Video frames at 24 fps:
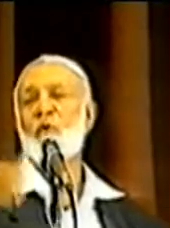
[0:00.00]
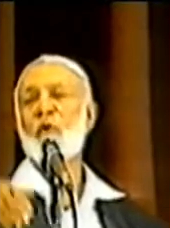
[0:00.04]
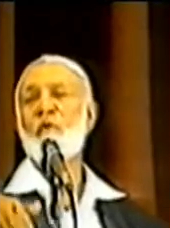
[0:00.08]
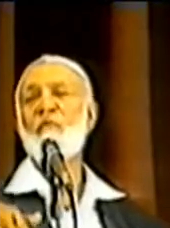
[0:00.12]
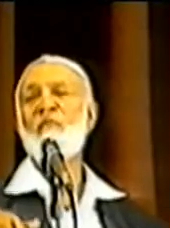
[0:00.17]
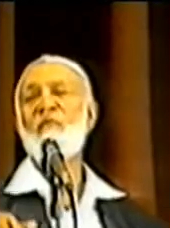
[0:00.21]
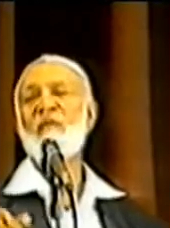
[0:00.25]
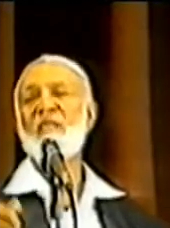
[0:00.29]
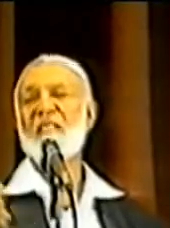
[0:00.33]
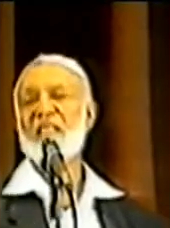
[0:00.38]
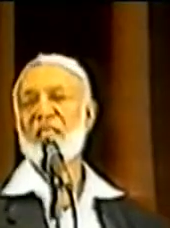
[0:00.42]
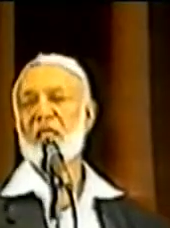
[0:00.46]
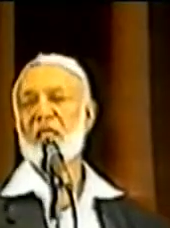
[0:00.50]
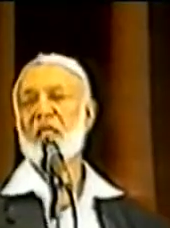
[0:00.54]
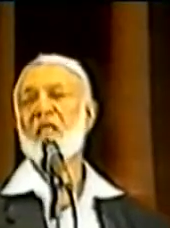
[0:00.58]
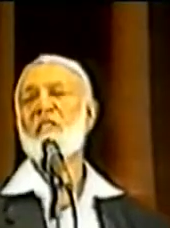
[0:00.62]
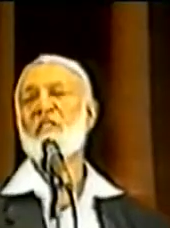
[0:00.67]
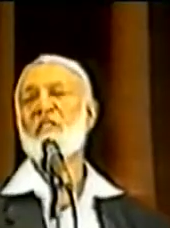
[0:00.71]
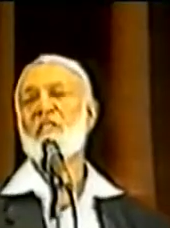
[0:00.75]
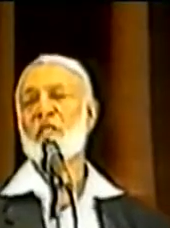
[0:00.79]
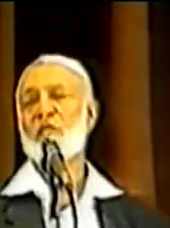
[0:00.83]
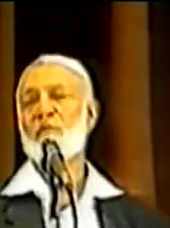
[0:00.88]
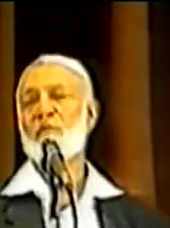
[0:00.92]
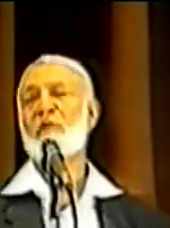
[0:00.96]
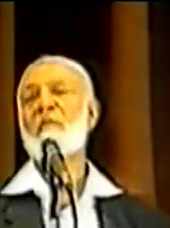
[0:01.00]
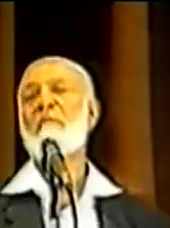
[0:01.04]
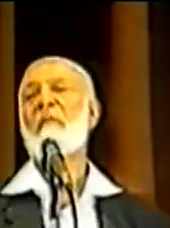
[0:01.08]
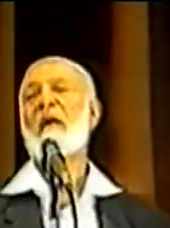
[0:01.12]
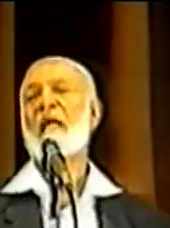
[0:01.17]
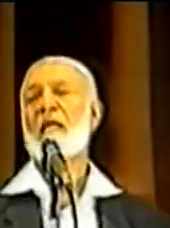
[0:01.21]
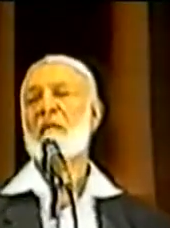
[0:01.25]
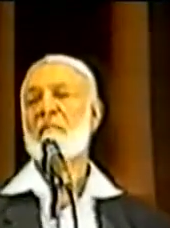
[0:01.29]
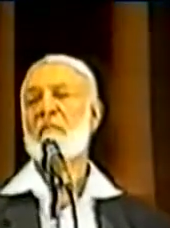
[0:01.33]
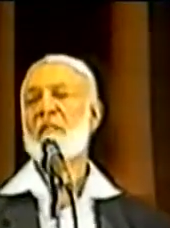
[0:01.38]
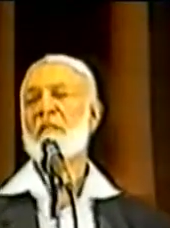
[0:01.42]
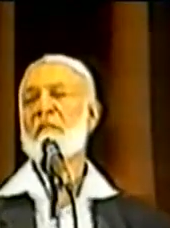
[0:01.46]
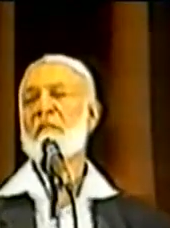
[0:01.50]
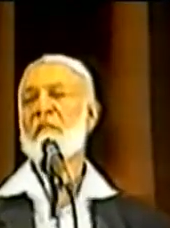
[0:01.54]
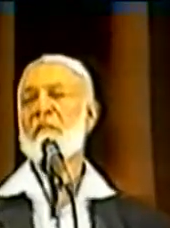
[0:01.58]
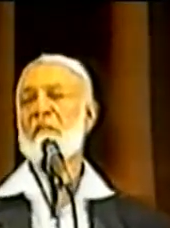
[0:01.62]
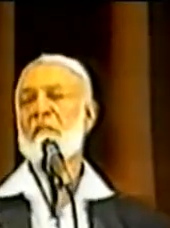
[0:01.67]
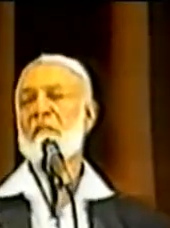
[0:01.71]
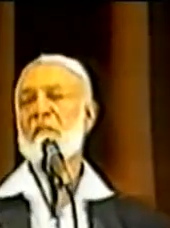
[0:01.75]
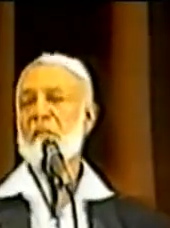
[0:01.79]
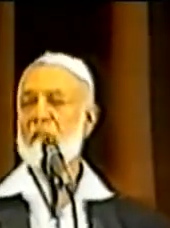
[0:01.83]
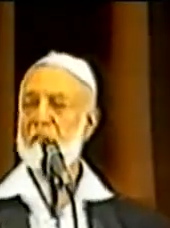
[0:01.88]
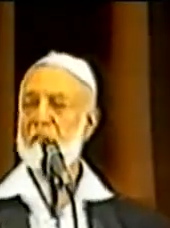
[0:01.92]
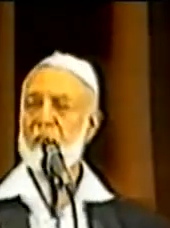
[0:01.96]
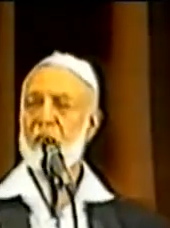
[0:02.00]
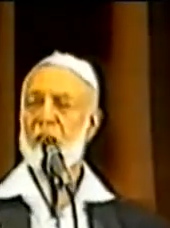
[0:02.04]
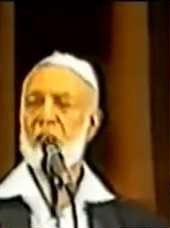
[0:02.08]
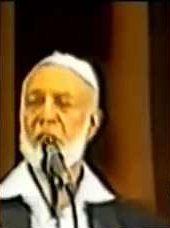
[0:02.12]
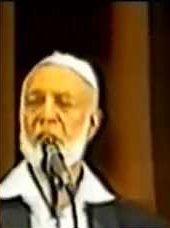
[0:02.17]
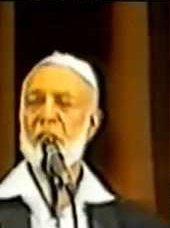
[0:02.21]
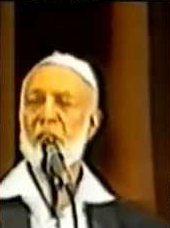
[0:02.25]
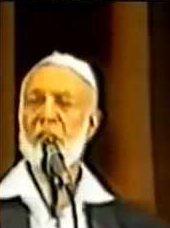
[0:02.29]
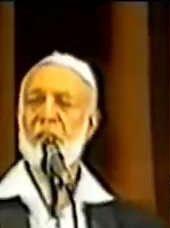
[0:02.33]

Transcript: to convince the Christians with Barnabas. Okay?